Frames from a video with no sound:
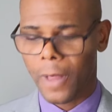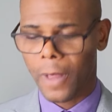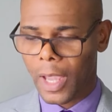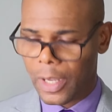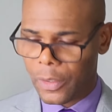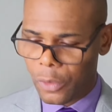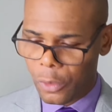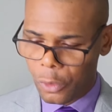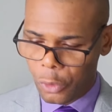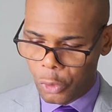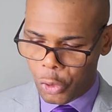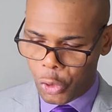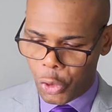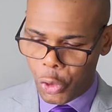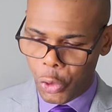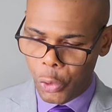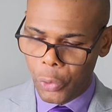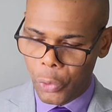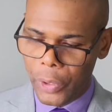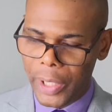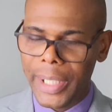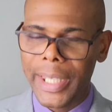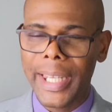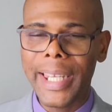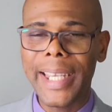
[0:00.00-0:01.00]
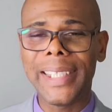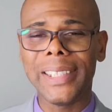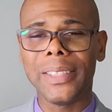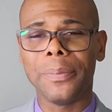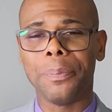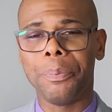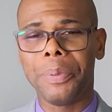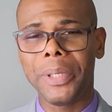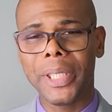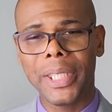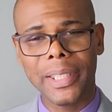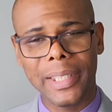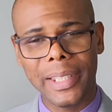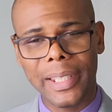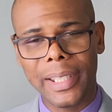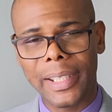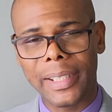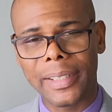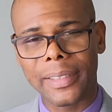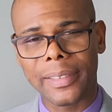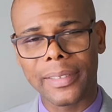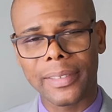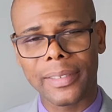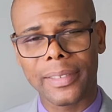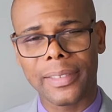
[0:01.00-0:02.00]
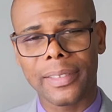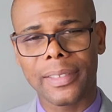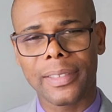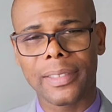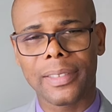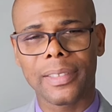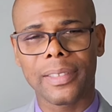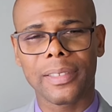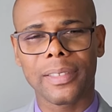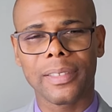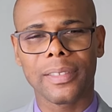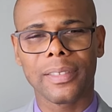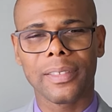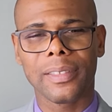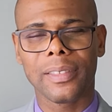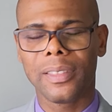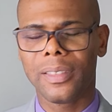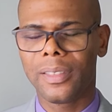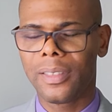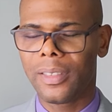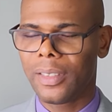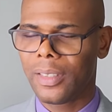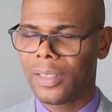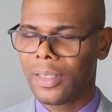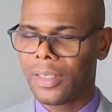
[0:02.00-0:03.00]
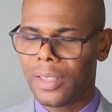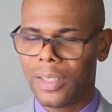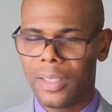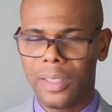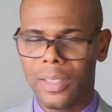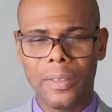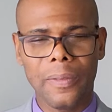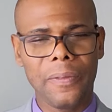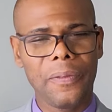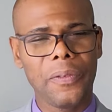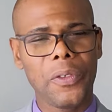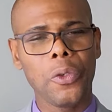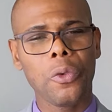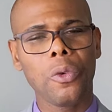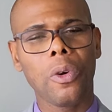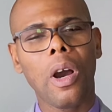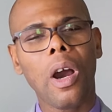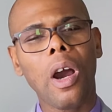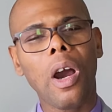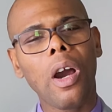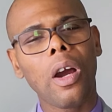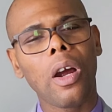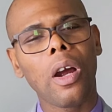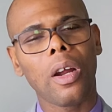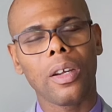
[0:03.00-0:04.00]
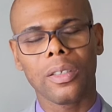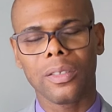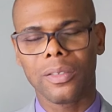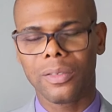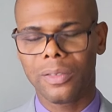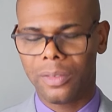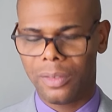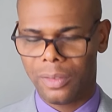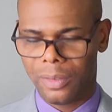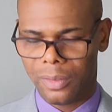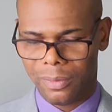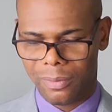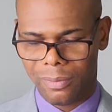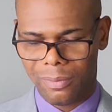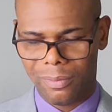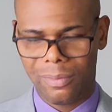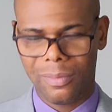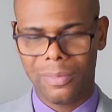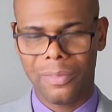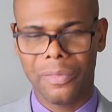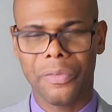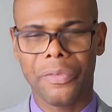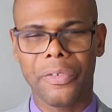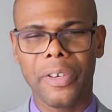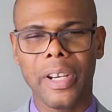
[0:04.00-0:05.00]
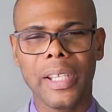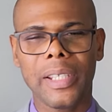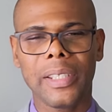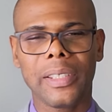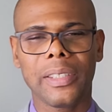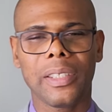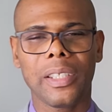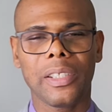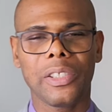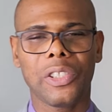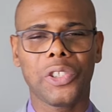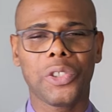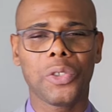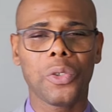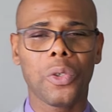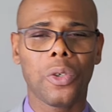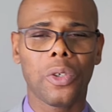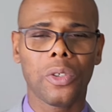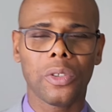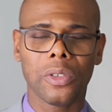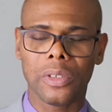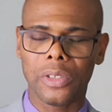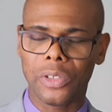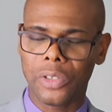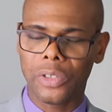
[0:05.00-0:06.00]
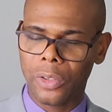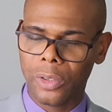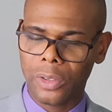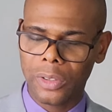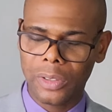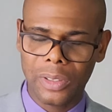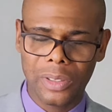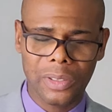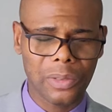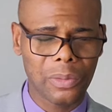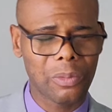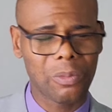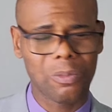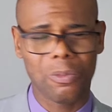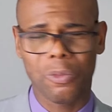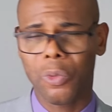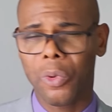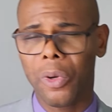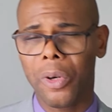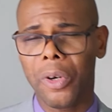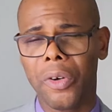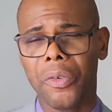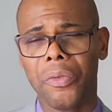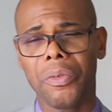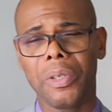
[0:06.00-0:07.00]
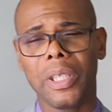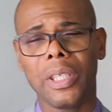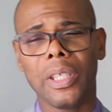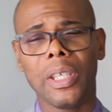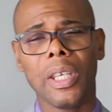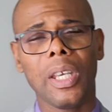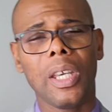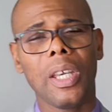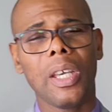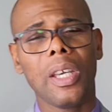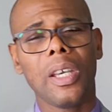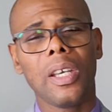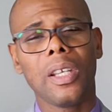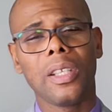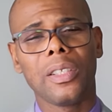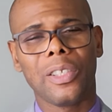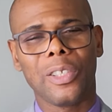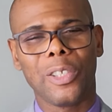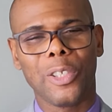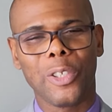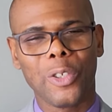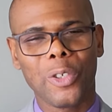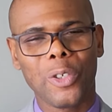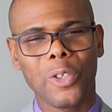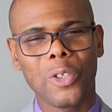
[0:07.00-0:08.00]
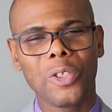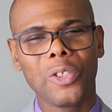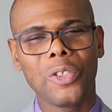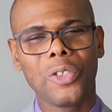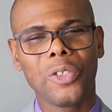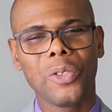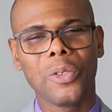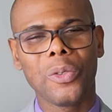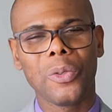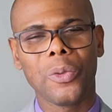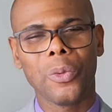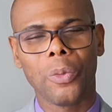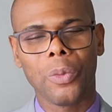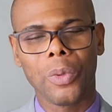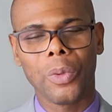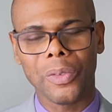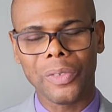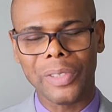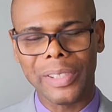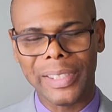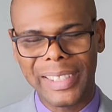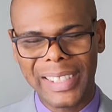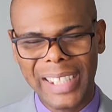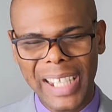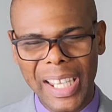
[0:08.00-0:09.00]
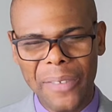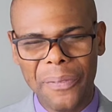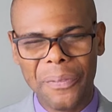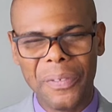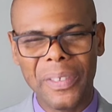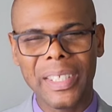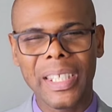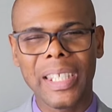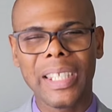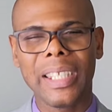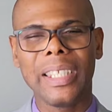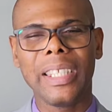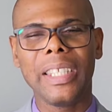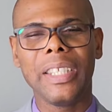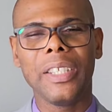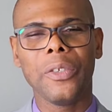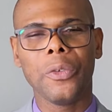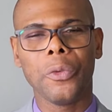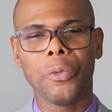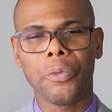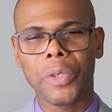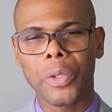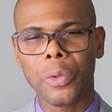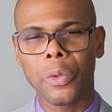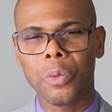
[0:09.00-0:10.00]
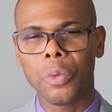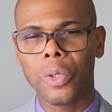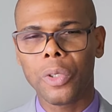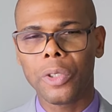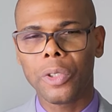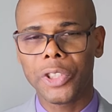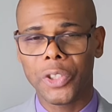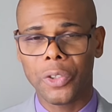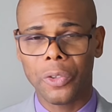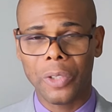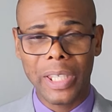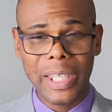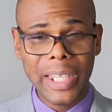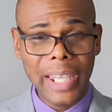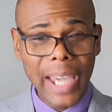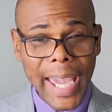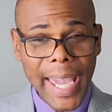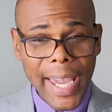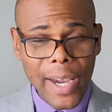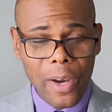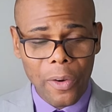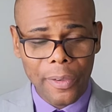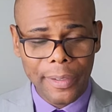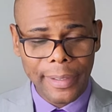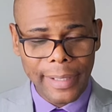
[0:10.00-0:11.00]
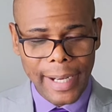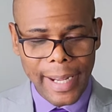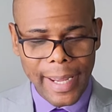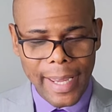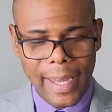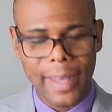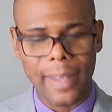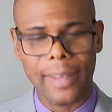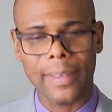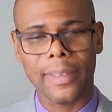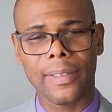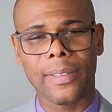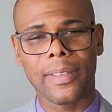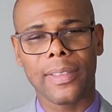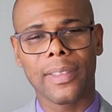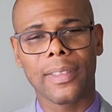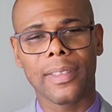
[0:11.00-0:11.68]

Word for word: Are you doing his biddings? If you are, rest assured, don't worry, the Lord will definitely reward you here on earth